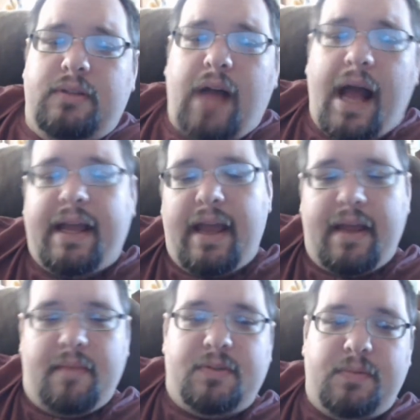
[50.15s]
like
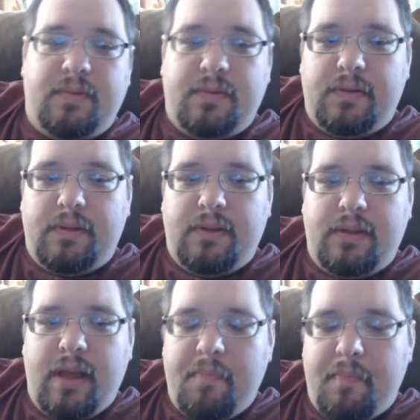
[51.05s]
games,
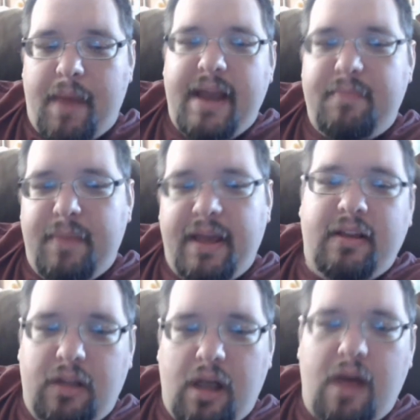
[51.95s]
that made me
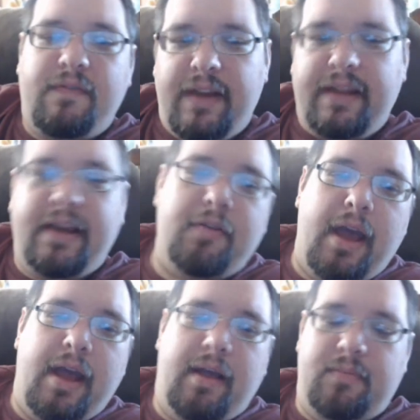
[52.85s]
love video
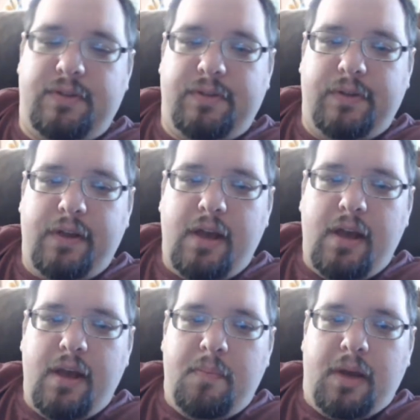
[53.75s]
games.
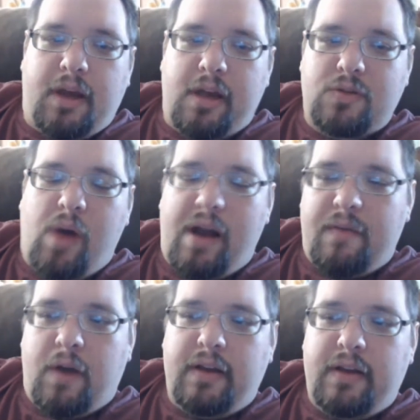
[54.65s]
Because
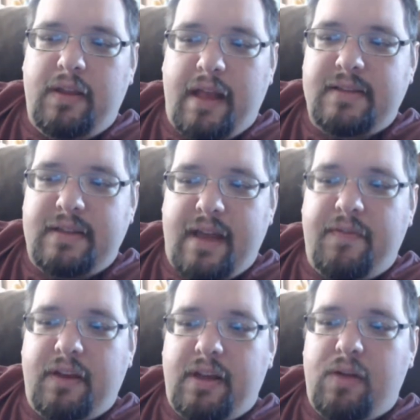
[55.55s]
quite frankly, that's
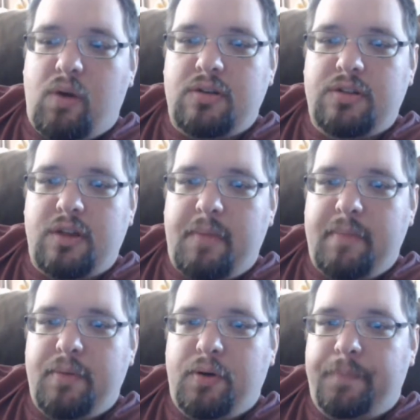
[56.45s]
definitely where some
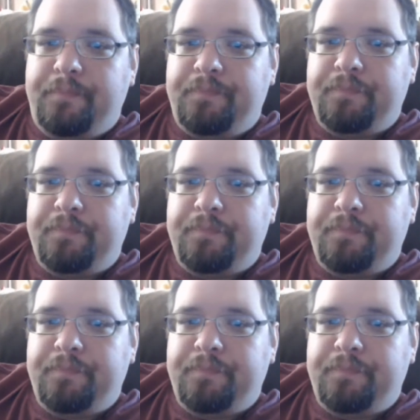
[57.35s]
people